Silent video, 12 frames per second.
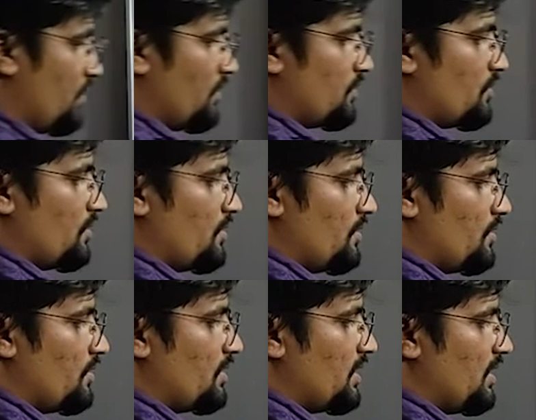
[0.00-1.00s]
So
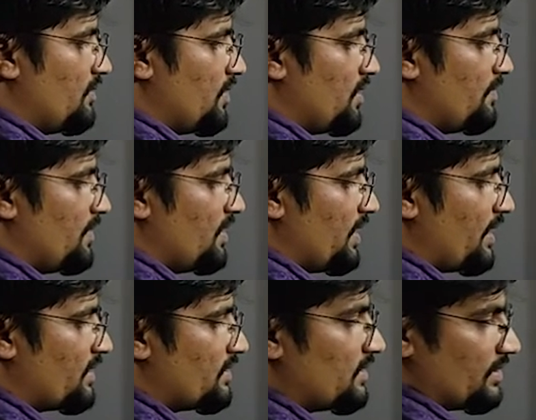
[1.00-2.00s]
T will be
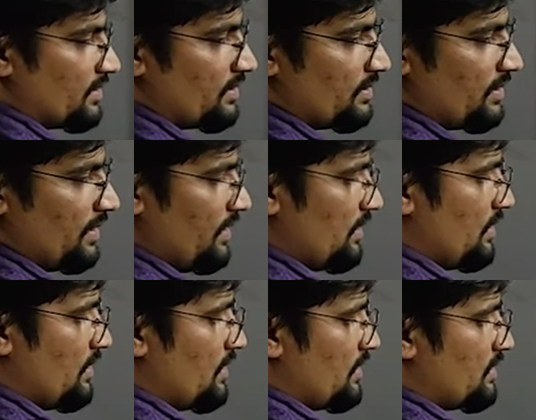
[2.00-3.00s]
like this: T
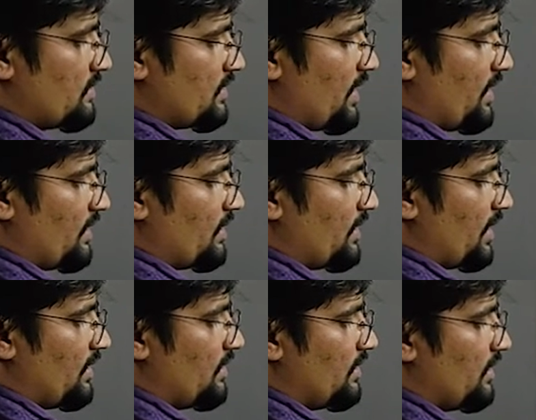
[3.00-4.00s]
sine
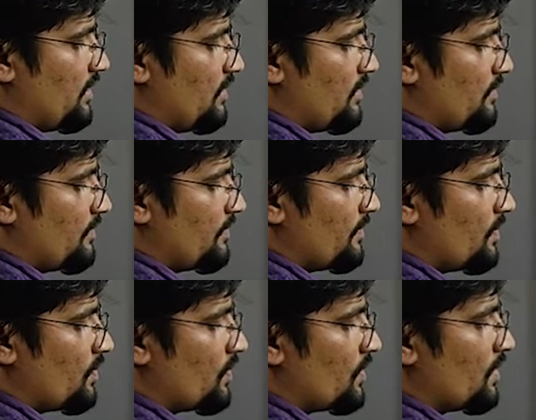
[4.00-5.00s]
90
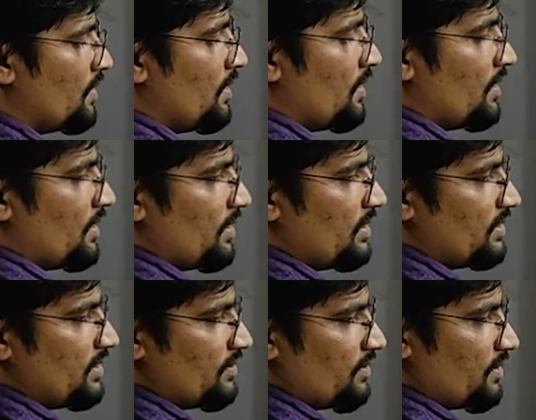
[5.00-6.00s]
is
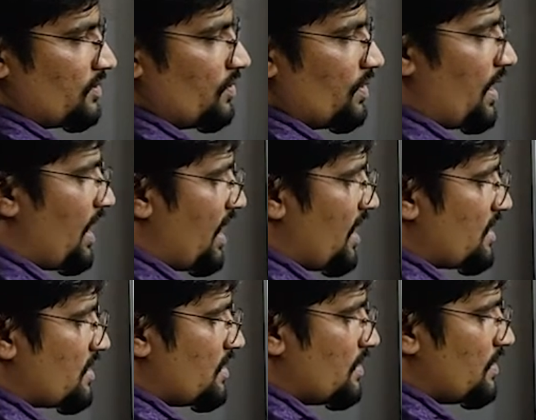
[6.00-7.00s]
equal to
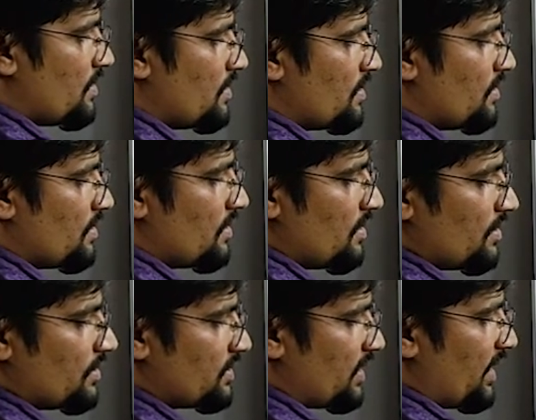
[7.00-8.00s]
R
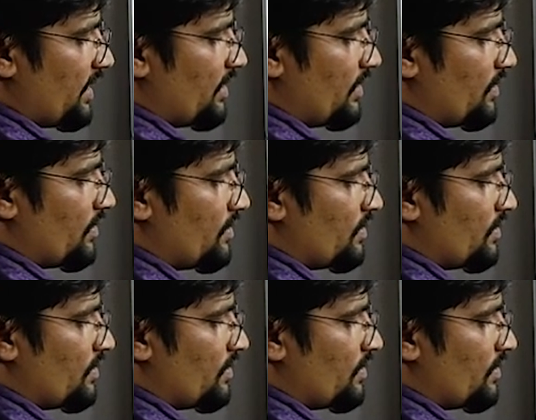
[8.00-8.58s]
sine